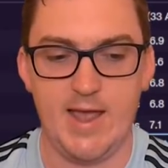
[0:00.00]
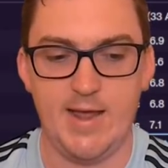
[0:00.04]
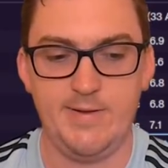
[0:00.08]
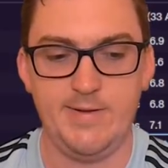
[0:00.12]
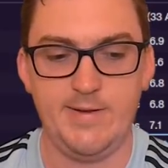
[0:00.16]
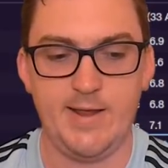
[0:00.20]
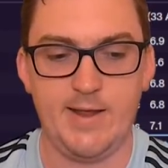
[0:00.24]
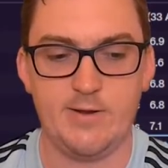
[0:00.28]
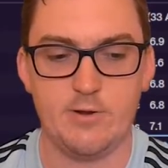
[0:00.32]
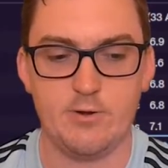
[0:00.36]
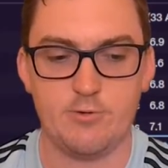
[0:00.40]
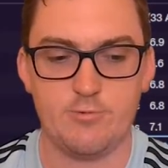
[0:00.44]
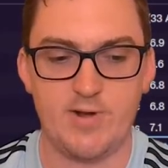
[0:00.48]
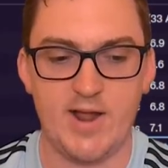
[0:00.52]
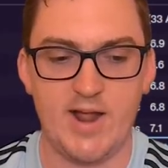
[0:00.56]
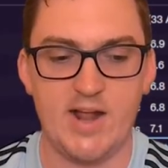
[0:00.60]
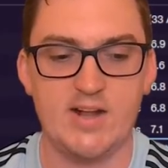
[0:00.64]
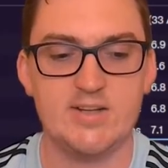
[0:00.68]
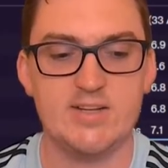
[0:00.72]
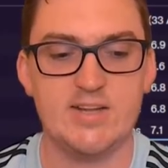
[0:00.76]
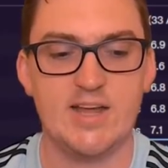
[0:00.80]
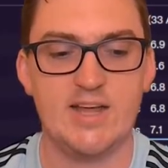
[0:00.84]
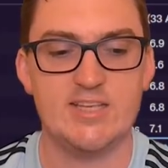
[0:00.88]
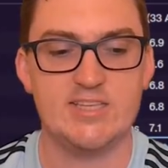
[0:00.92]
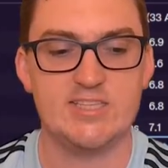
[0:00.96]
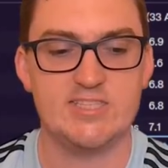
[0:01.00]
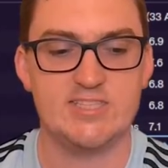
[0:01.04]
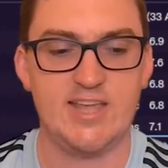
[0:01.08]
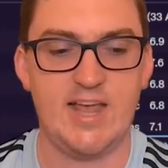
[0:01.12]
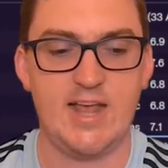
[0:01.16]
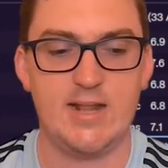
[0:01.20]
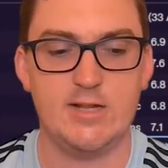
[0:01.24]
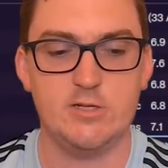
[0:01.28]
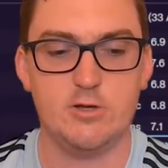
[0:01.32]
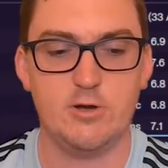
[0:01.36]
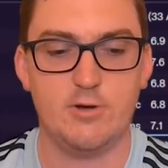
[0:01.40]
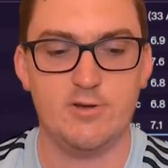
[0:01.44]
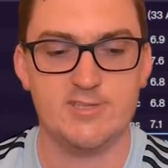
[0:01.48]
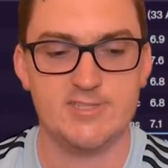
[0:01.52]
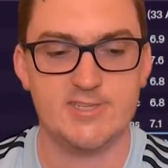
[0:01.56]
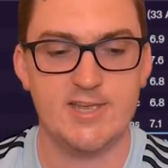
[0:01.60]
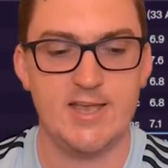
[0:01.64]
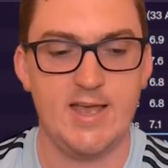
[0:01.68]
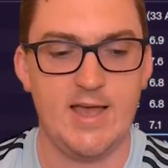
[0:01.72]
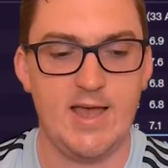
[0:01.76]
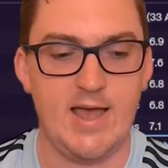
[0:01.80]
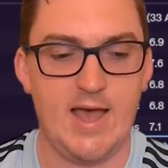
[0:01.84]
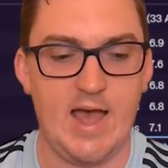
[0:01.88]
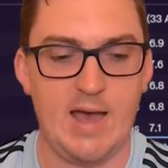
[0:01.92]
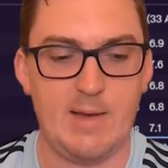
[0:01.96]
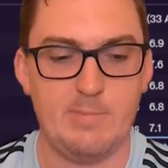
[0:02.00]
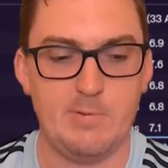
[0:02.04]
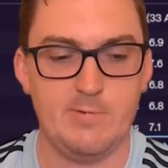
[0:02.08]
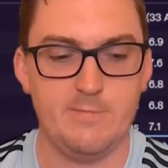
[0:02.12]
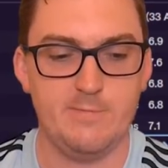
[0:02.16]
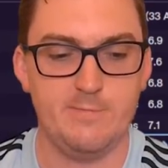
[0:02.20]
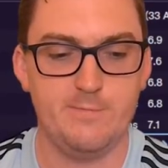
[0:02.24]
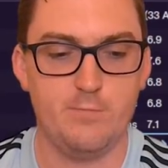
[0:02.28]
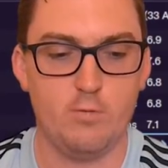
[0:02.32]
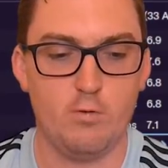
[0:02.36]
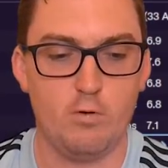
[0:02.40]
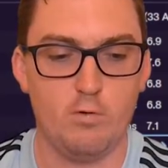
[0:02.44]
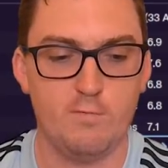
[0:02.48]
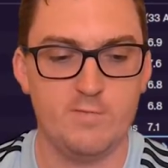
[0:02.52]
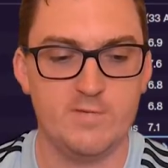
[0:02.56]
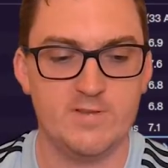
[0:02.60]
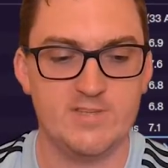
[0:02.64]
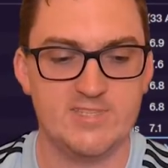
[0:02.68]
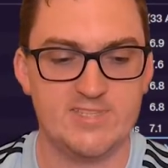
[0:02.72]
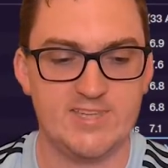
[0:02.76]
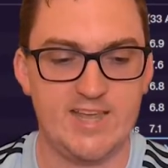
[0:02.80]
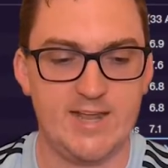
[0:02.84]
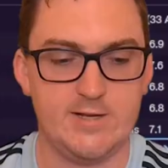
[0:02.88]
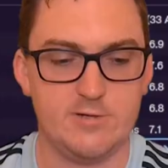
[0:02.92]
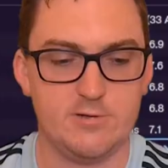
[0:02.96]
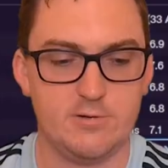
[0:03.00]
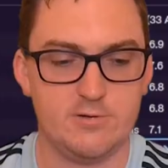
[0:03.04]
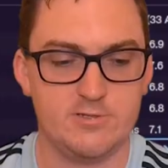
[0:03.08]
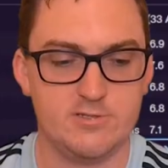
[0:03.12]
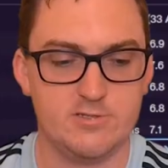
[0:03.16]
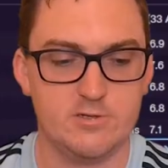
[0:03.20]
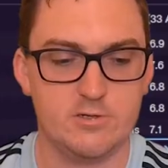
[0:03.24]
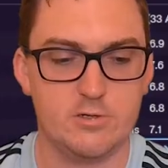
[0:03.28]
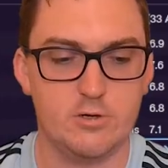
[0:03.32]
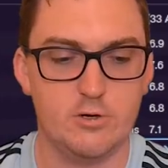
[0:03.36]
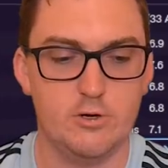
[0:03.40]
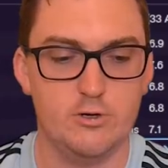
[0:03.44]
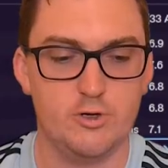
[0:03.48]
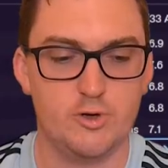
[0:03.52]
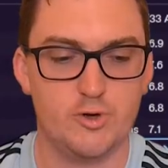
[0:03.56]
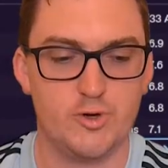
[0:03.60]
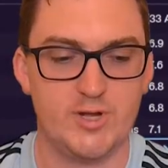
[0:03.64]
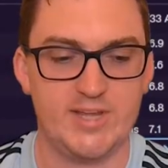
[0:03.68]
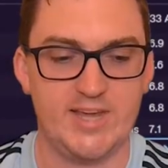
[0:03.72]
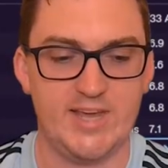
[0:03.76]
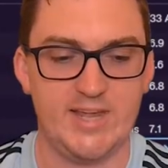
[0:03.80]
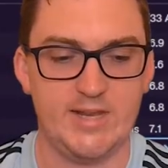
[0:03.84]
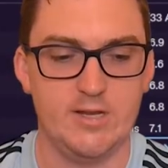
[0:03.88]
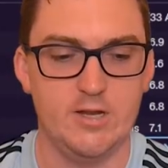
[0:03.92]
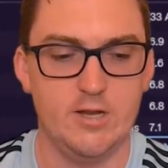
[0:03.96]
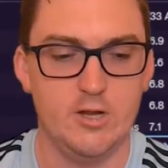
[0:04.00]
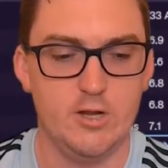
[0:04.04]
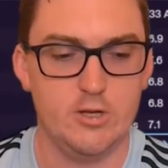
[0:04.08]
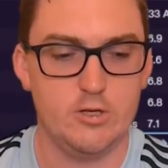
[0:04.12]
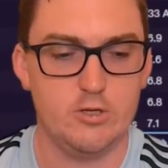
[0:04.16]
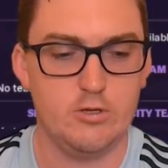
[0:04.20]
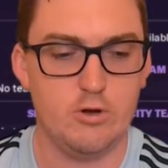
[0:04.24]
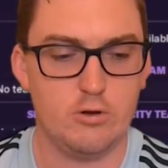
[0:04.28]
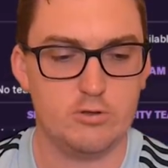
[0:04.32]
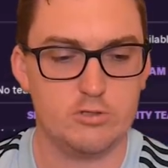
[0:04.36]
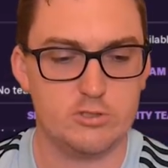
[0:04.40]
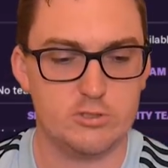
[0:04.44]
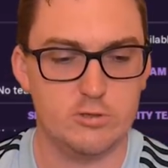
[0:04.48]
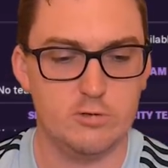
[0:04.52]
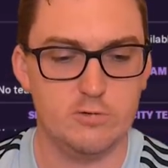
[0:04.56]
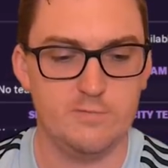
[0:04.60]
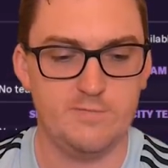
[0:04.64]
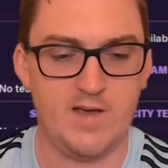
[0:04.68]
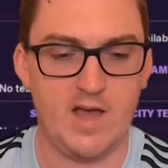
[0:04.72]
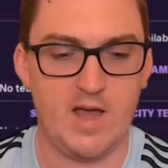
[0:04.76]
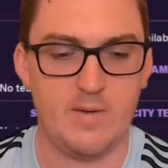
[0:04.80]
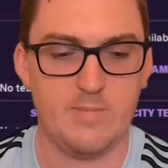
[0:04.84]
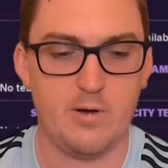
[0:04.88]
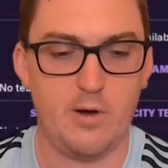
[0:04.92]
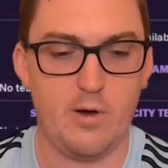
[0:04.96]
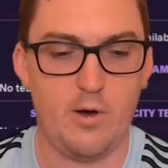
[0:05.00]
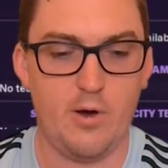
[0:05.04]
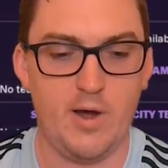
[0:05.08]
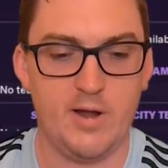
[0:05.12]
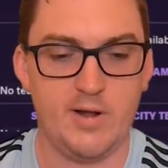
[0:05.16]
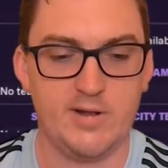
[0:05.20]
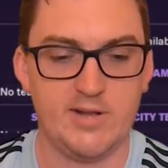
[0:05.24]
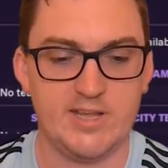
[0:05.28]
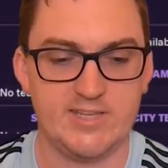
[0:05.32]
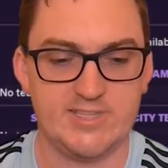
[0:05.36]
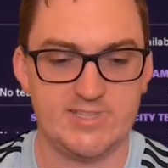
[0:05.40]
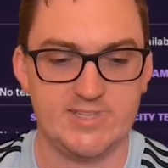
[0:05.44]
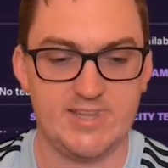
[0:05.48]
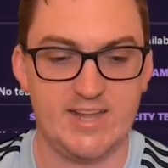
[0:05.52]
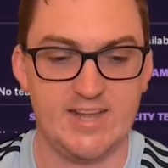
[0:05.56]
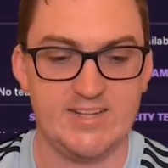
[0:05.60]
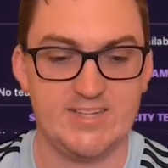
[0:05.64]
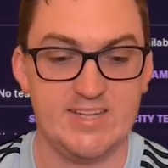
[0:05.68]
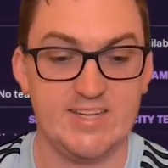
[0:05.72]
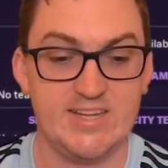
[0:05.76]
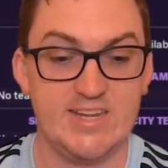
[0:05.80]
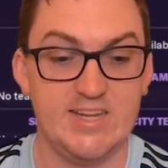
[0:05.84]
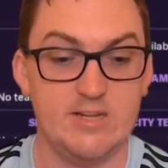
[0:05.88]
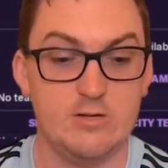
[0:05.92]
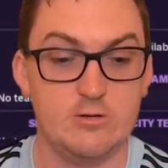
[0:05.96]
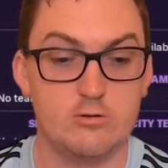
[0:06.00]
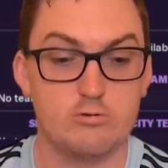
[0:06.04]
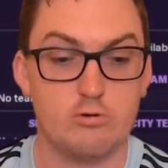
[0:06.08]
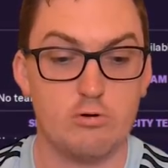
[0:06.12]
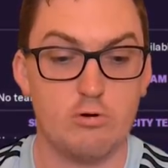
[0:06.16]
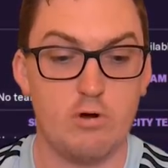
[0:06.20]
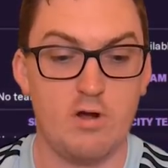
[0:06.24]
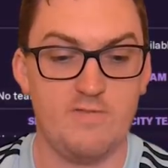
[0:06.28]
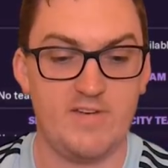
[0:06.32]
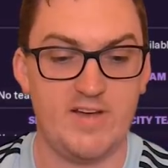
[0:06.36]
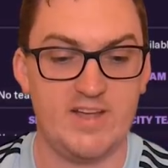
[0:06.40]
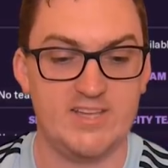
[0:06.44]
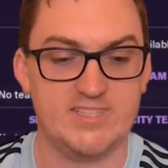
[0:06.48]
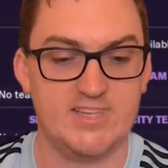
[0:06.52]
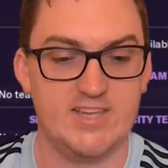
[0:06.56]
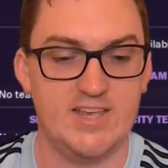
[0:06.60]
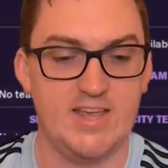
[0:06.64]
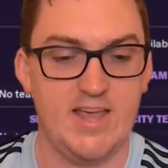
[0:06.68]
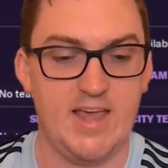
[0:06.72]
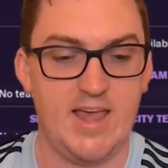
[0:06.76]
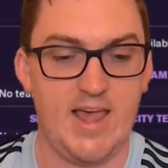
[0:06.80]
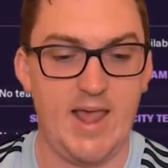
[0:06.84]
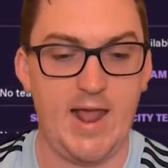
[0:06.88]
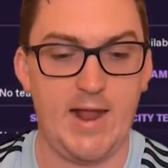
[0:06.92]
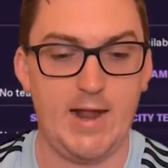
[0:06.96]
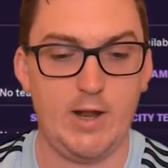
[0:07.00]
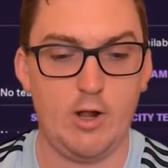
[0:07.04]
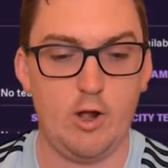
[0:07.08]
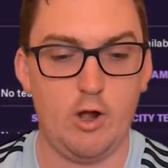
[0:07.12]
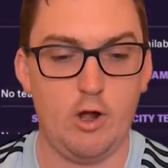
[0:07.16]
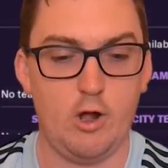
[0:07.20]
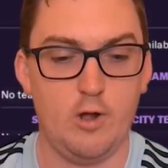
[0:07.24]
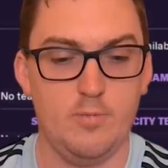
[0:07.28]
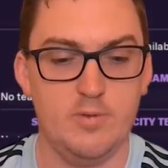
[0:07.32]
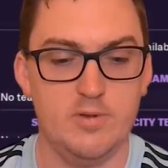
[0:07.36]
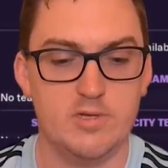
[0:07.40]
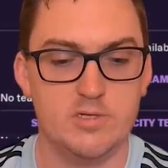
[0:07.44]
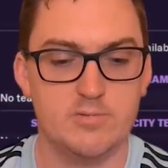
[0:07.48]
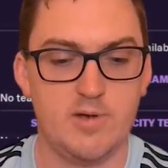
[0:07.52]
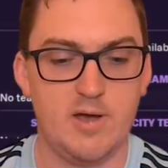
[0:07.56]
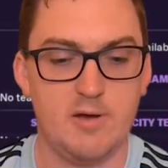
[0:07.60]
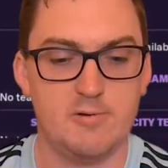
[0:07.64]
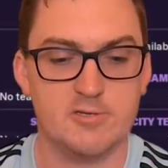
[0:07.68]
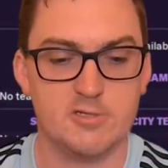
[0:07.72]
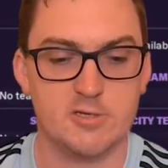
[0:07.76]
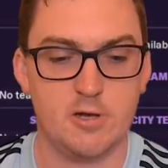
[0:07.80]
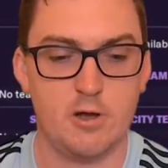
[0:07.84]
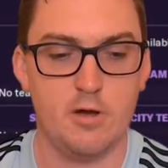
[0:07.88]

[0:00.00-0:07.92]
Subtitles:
in and around us. Santos up and fourth, and Santos Laguna again not too far behind us, and they did get a draw off us at home as well.